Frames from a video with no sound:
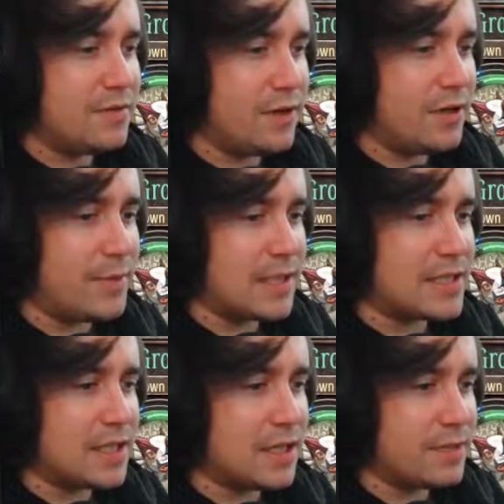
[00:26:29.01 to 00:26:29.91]
Very
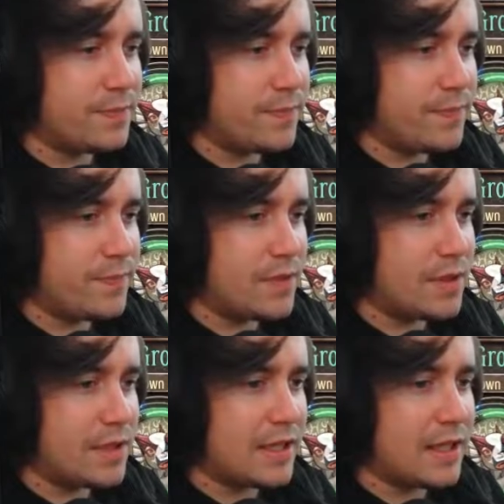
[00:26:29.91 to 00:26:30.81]
bad turn.
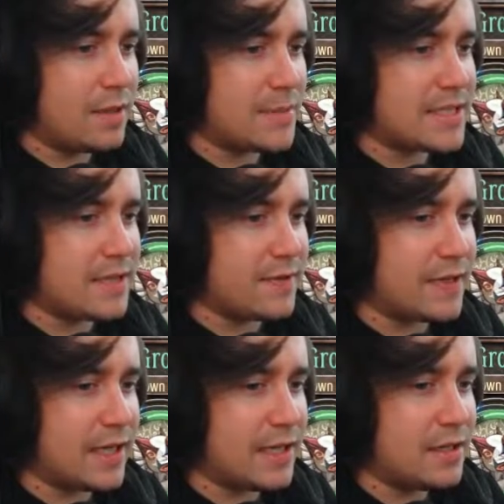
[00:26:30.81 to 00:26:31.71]
Can heal up myself
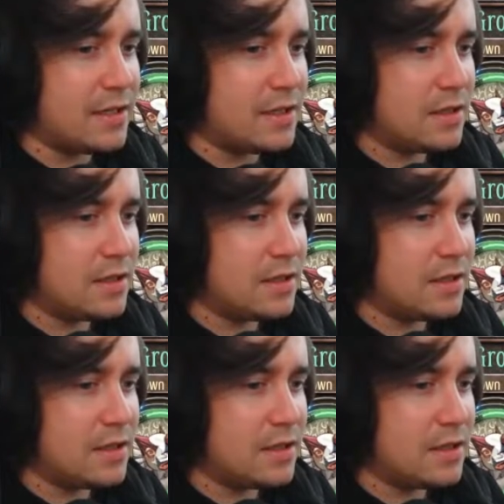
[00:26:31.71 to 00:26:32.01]
again.